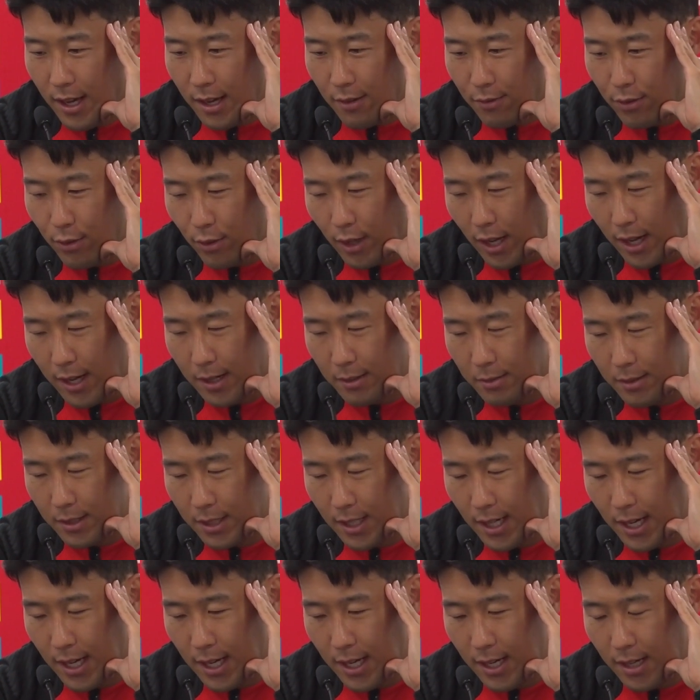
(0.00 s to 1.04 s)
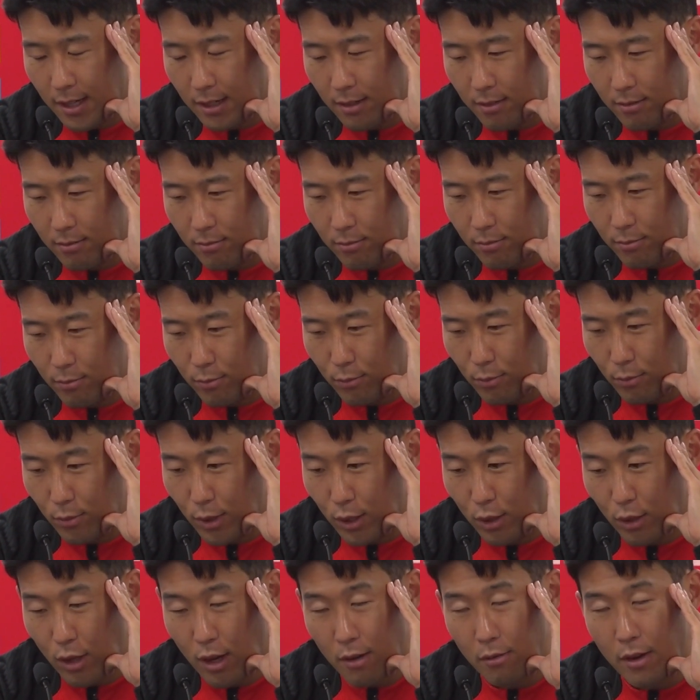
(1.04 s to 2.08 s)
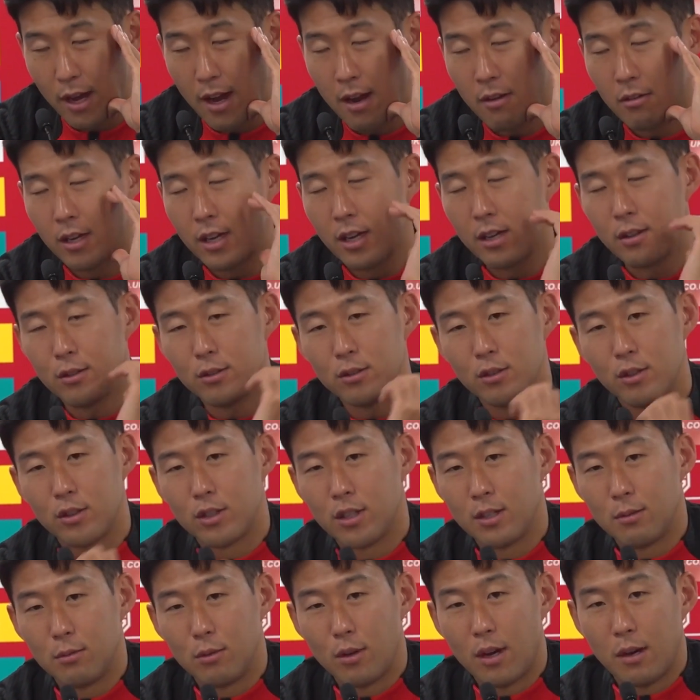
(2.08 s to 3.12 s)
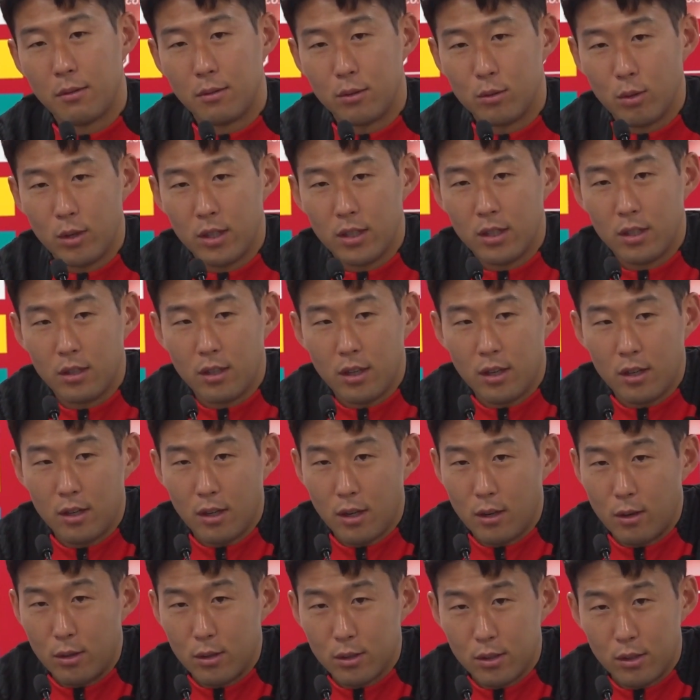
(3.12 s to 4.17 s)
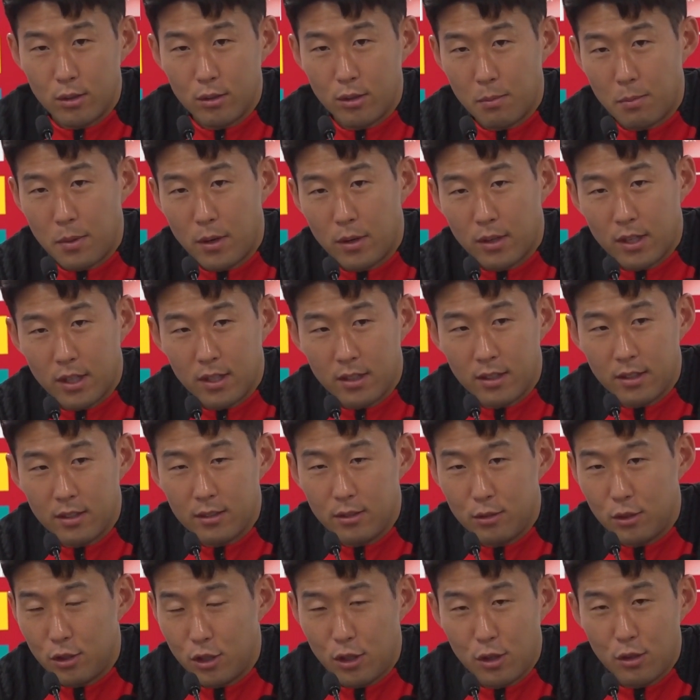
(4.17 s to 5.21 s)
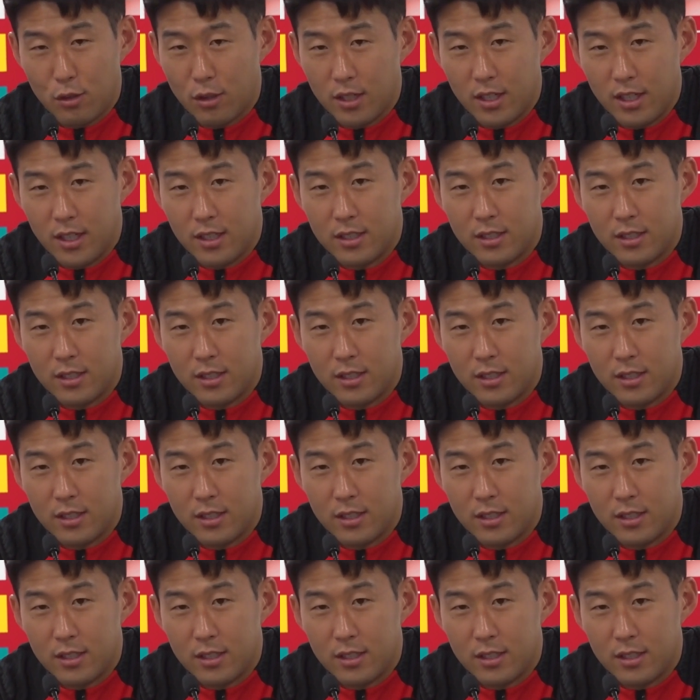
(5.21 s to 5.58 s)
a few times that when you have a Harry Kane on your team, you have 20, 30 goals on your pocket, surely.